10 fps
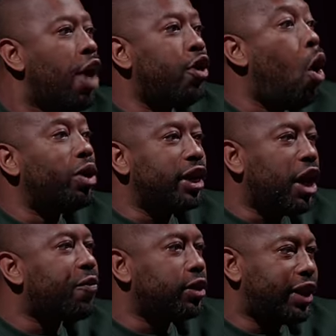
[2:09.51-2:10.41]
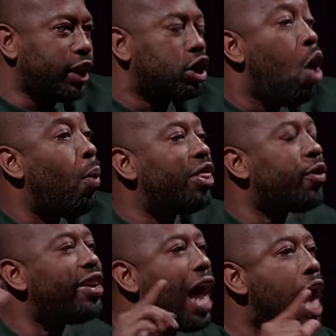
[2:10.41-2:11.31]
The only difference is whether
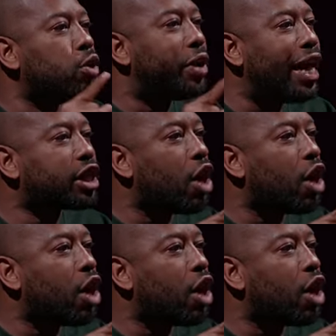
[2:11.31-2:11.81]
or not you guess